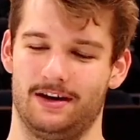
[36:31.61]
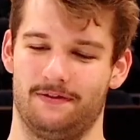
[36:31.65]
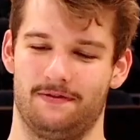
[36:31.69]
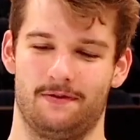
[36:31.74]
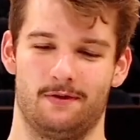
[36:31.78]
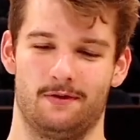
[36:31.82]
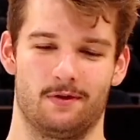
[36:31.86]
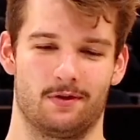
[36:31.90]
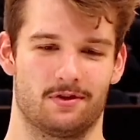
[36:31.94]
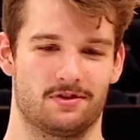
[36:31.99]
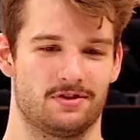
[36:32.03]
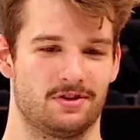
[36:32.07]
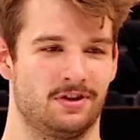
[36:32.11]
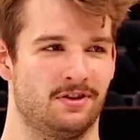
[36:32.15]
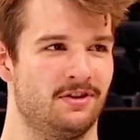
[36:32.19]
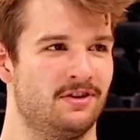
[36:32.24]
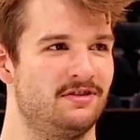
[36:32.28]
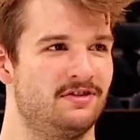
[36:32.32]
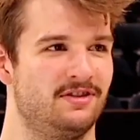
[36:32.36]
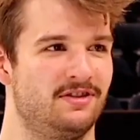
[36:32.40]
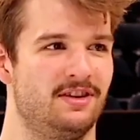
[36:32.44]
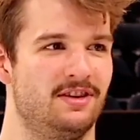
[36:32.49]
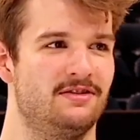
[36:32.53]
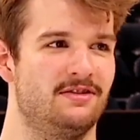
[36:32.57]
Focus on this
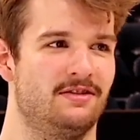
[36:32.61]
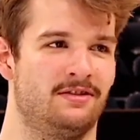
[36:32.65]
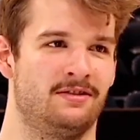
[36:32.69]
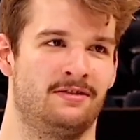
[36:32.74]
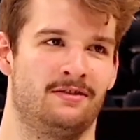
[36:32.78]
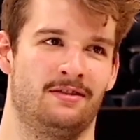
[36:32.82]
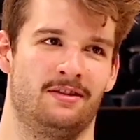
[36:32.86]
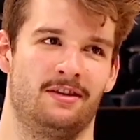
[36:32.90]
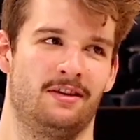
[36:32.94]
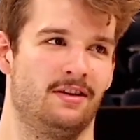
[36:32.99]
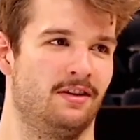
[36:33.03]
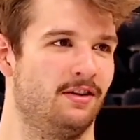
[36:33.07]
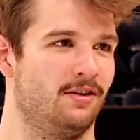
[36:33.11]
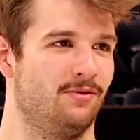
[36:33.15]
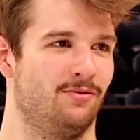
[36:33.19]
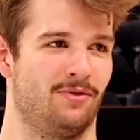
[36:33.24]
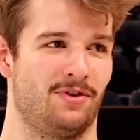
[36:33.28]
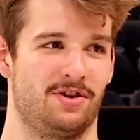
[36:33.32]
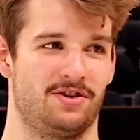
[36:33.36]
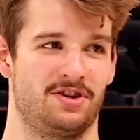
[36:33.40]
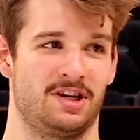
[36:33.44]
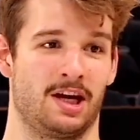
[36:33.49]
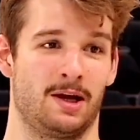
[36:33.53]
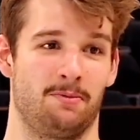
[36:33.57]
season, win
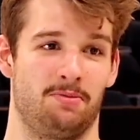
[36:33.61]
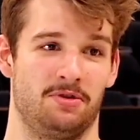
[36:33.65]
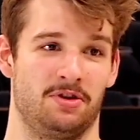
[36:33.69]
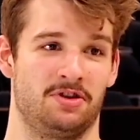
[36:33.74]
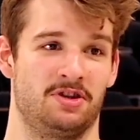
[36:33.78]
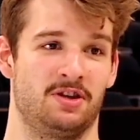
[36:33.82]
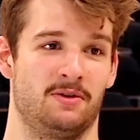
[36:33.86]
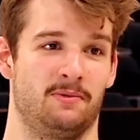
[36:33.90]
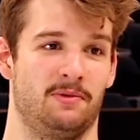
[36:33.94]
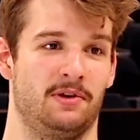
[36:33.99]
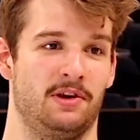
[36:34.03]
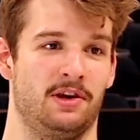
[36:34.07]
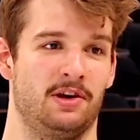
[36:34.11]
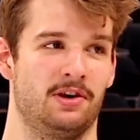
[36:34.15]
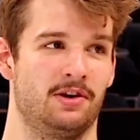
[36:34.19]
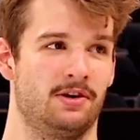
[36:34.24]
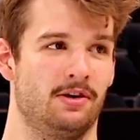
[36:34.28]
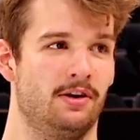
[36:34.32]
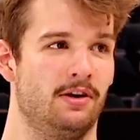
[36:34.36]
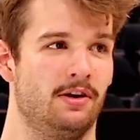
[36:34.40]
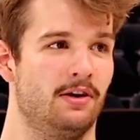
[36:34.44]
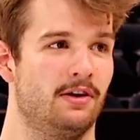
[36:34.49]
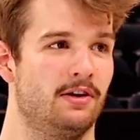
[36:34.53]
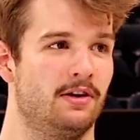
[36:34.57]
a championship
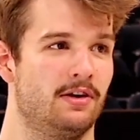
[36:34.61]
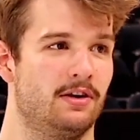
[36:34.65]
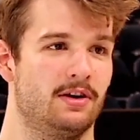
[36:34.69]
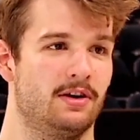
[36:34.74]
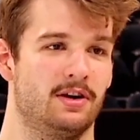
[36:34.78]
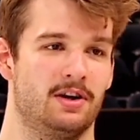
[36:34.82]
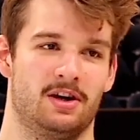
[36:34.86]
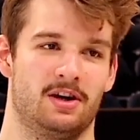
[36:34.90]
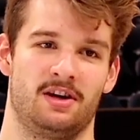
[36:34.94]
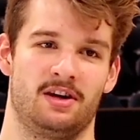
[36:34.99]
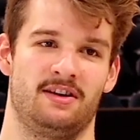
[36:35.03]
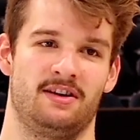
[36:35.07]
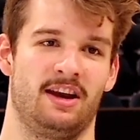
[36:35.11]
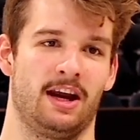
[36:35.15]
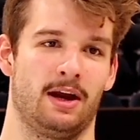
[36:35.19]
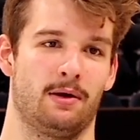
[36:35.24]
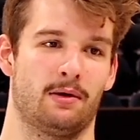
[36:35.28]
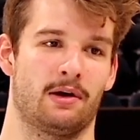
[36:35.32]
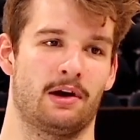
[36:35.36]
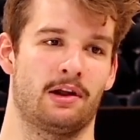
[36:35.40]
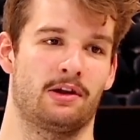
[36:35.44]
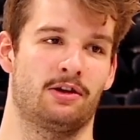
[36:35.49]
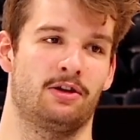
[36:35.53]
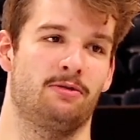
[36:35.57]
here, take
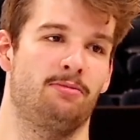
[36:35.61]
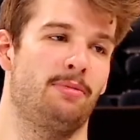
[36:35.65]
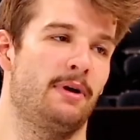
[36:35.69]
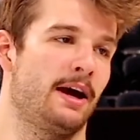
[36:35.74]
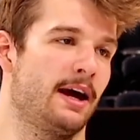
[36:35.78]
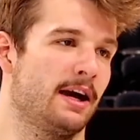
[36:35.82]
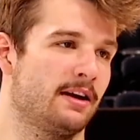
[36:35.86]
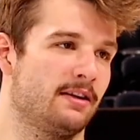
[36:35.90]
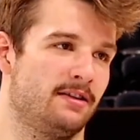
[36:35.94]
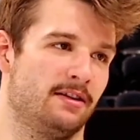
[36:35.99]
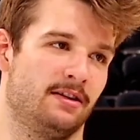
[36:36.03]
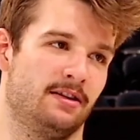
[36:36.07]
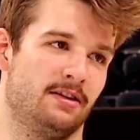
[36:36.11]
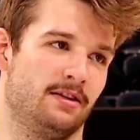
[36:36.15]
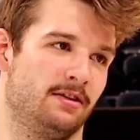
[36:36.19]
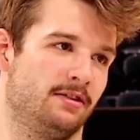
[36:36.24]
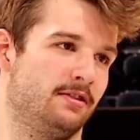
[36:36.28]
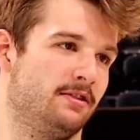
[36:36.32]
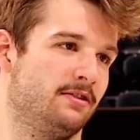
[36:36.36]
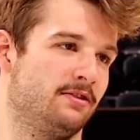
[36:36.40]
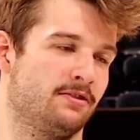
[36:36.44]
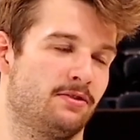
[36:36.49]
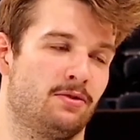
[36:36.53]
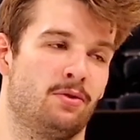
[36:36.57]
what I learned back
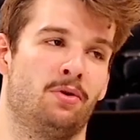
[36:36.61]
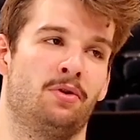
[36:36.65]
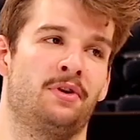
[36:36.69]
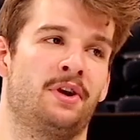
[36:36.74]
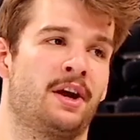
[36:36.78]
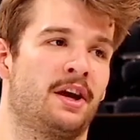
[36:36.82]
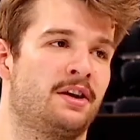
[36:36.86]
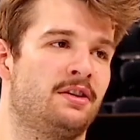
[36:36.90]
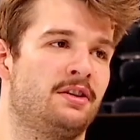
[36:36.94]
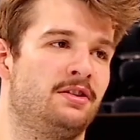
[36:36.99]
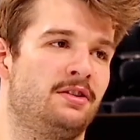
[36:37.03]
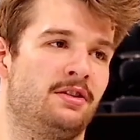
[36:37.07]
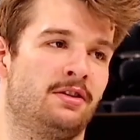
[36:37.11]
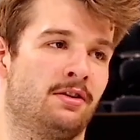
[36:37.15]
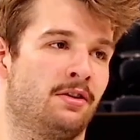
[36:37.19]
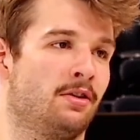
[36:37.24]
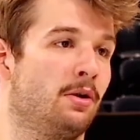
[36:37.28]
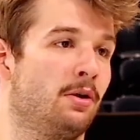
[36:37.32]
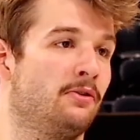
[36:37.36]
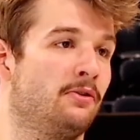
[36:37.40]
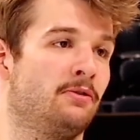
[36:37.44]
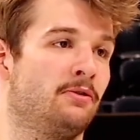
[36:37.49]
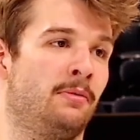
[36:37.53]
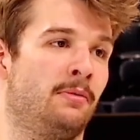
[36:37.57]
to school next year, and
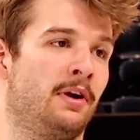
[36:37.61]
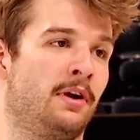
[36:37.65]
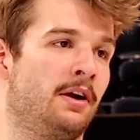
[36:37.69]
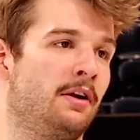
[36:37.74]
go from there.